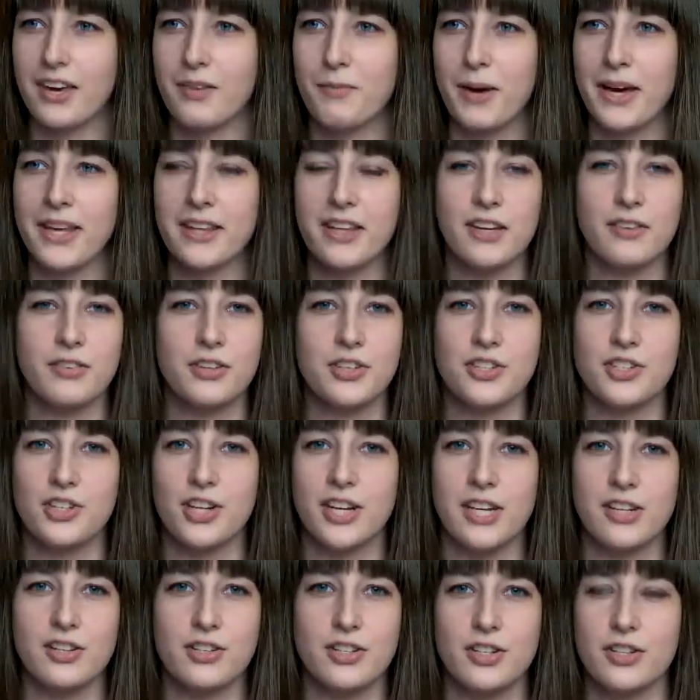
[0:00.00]
My life has
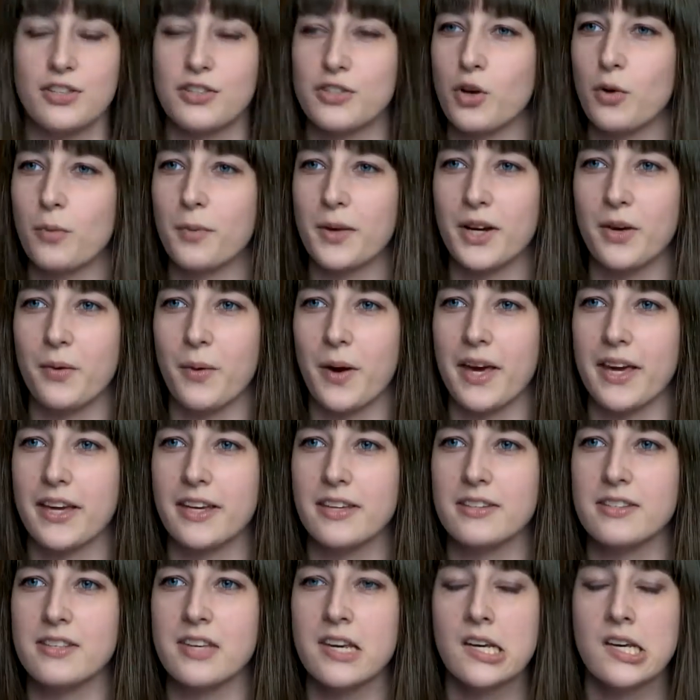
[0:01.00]
changed in so many
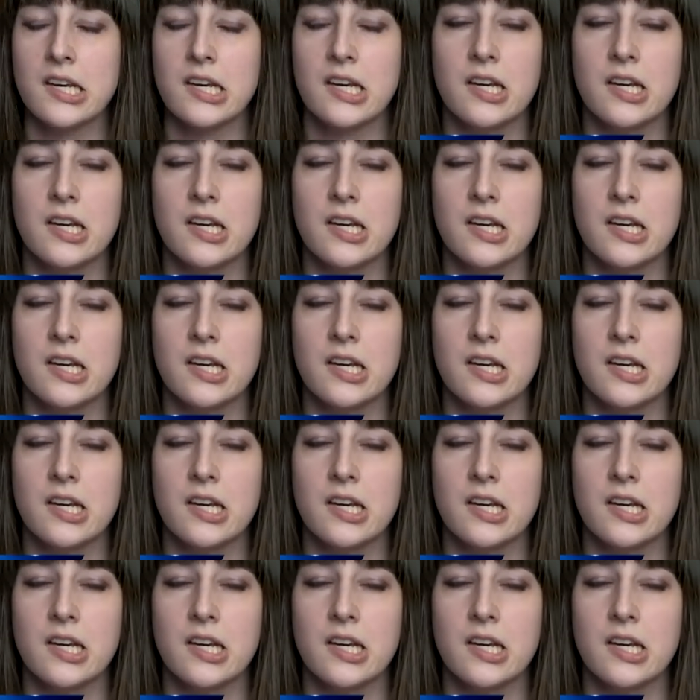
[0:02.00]
ways.